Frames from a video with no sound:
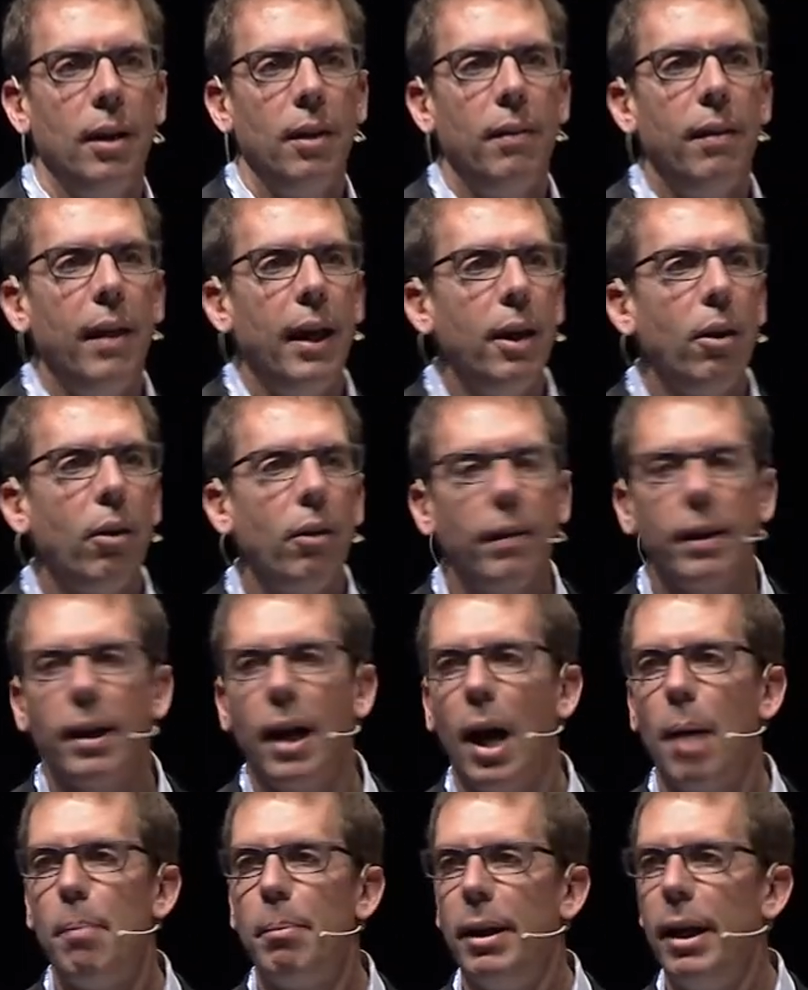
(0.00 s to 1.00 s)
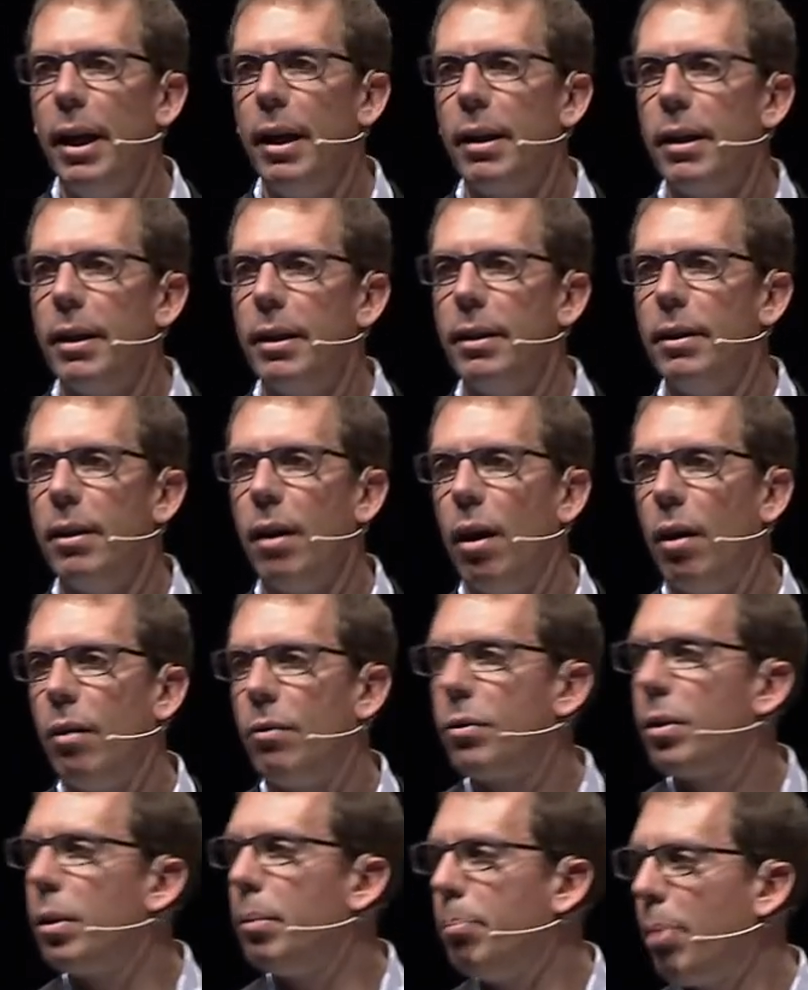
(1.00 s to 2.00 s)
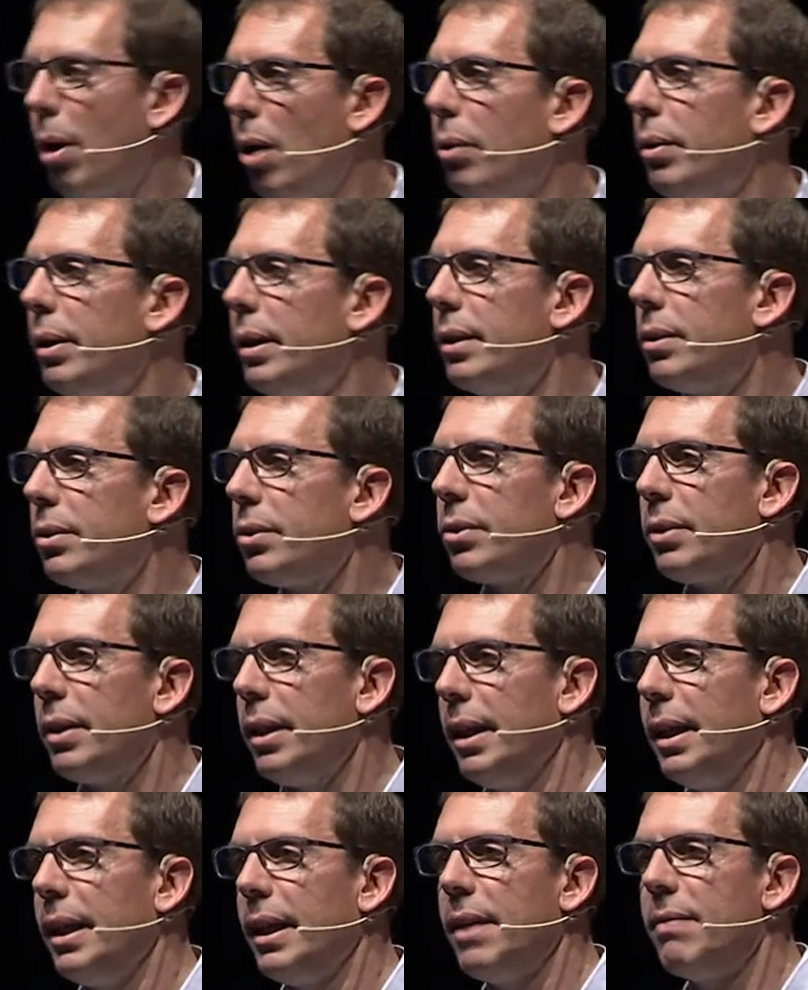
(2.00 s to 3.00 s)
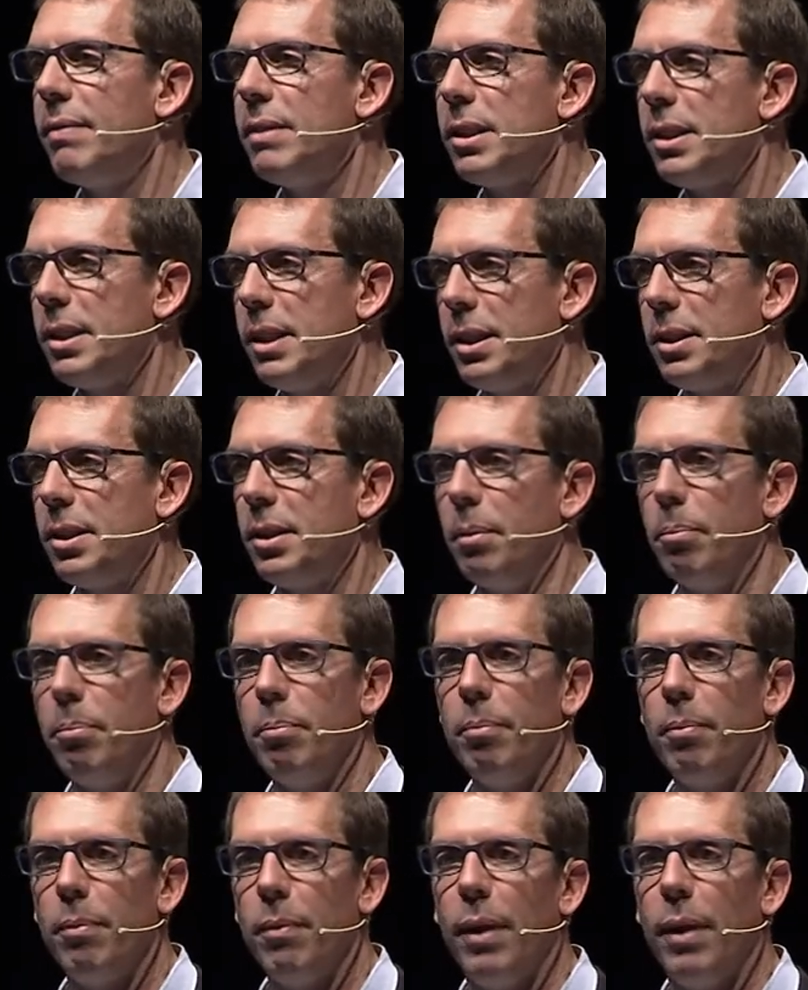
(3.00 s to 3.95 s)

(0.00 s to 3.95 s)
they are the combination of components in a given system